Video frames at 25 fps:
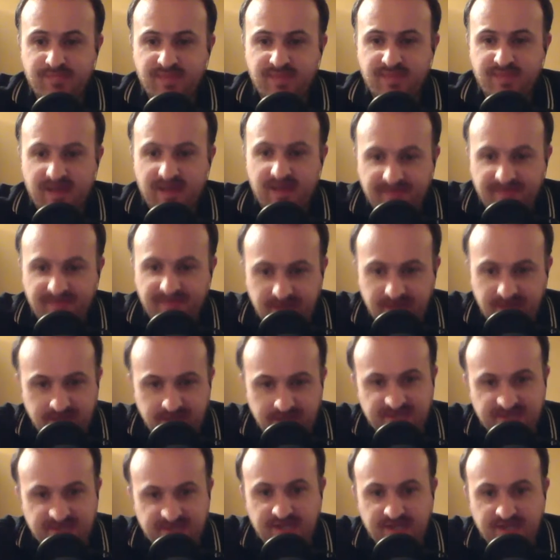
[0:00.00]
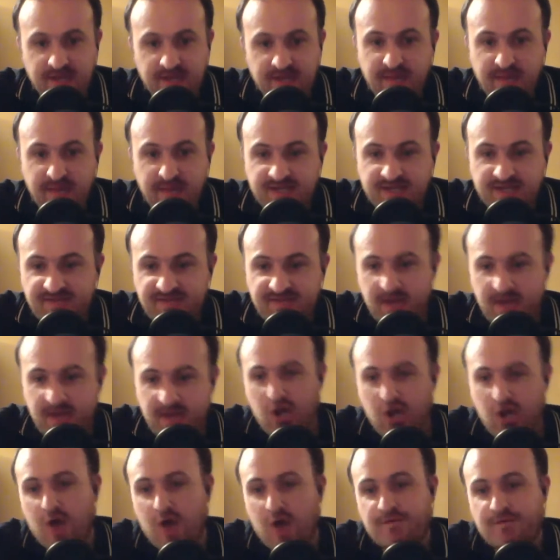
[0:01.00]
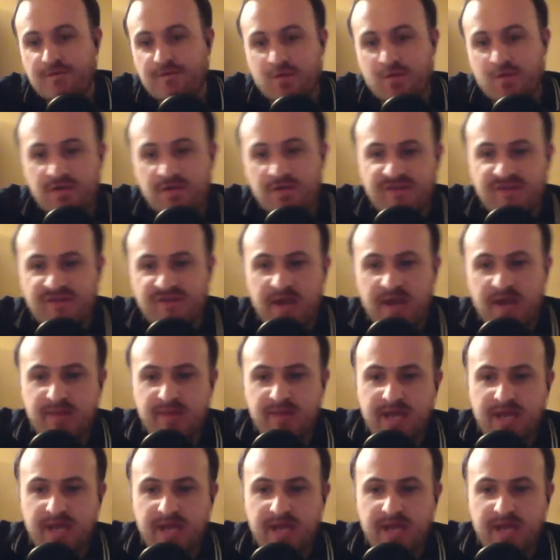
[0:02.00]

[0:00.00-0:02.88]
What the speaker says: I think it's. I mean, it's a very cutthroat environment.